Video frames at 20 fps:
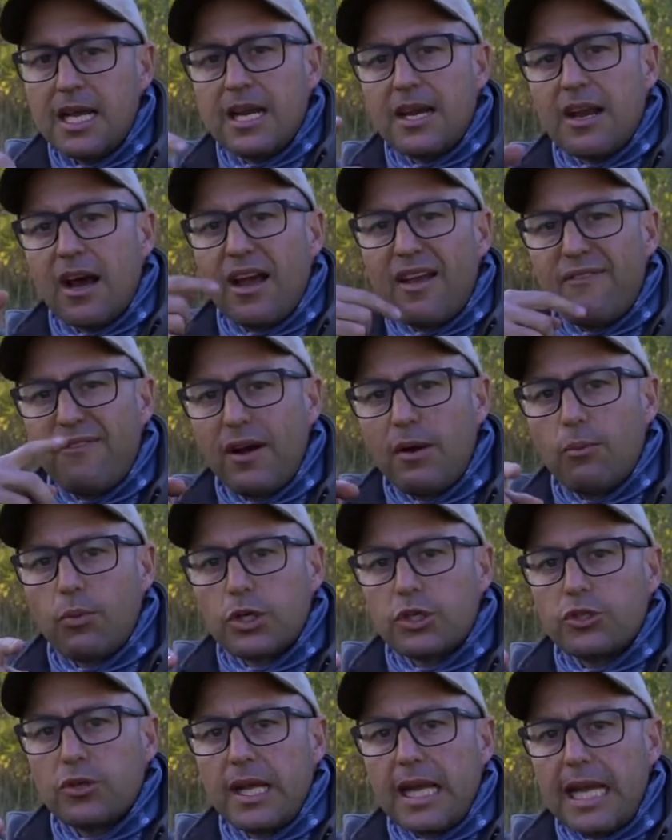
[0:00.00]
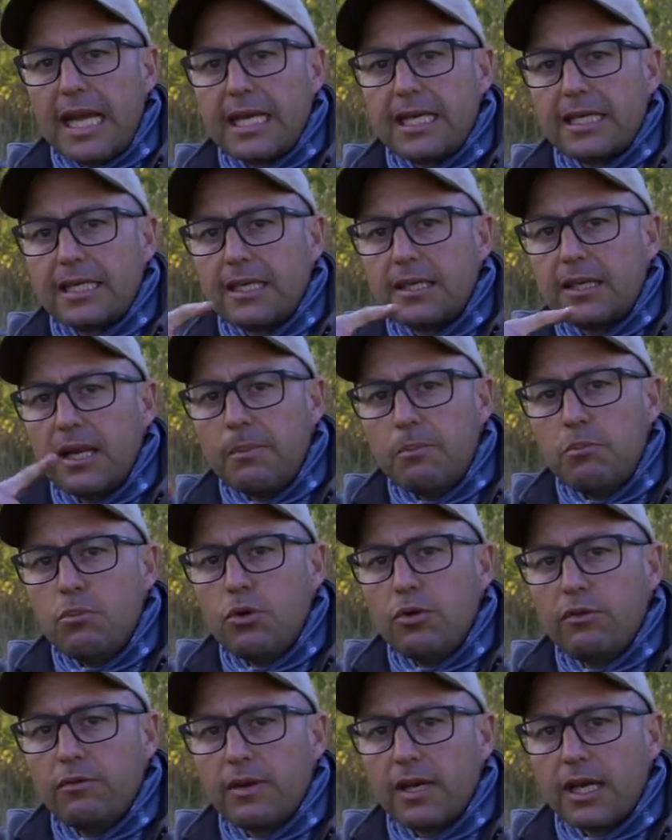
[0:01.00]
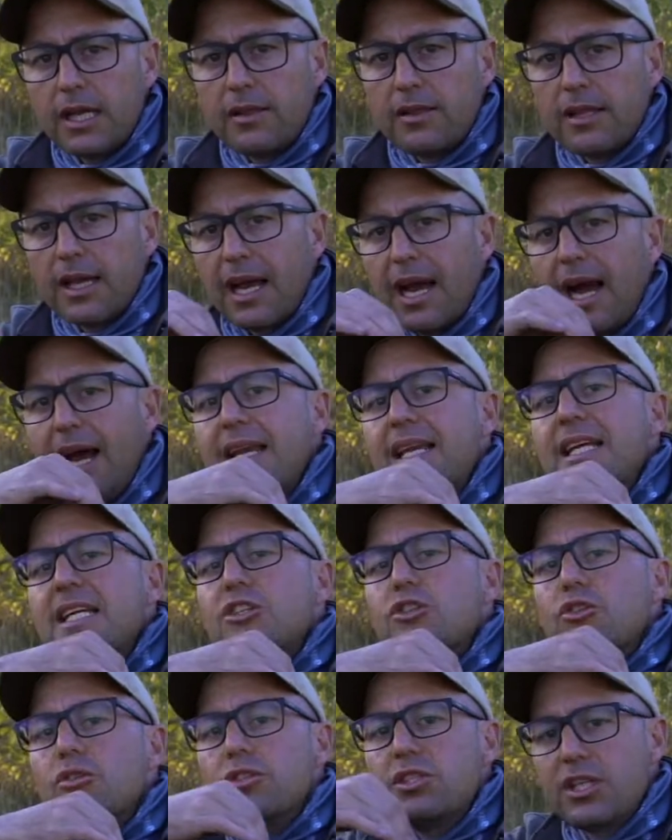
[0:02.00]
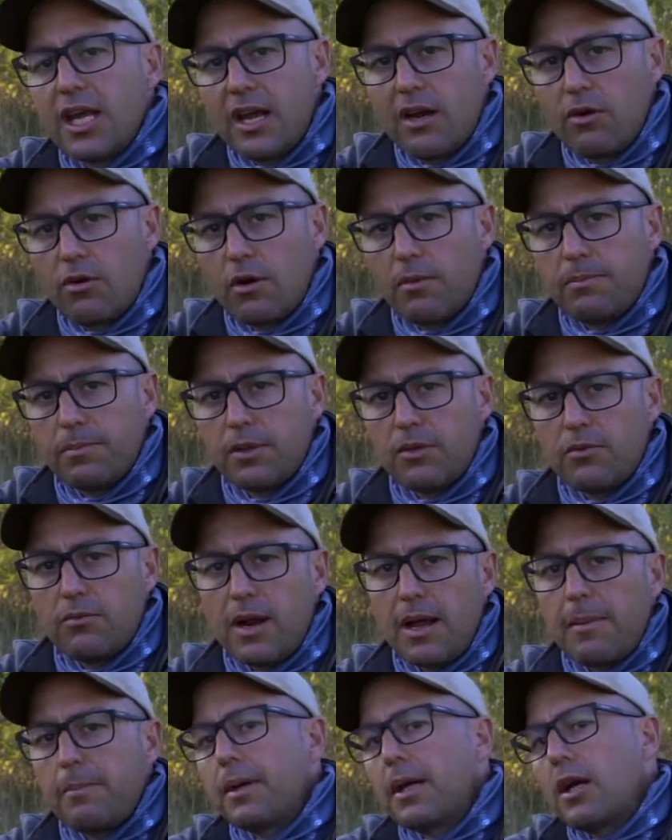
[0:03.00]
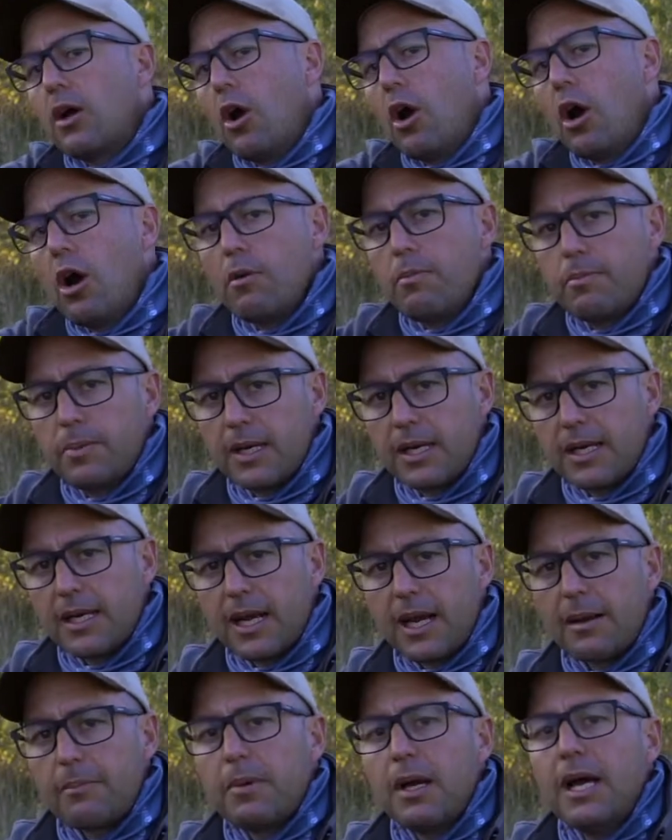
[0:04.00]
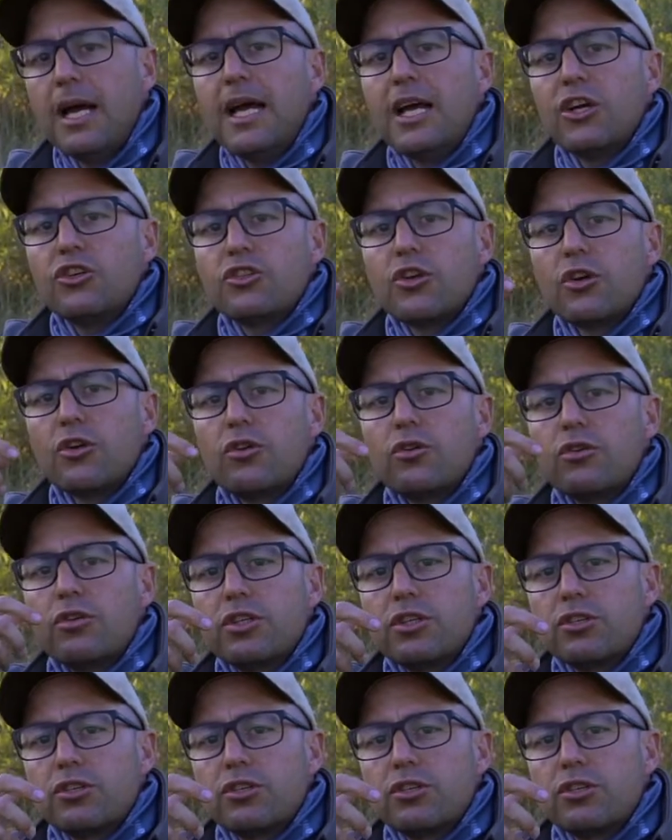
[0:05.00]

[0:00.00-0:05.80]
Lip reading: Now, if I want to edit it and move anything, I need to tear open the wrapping, open it up, so you're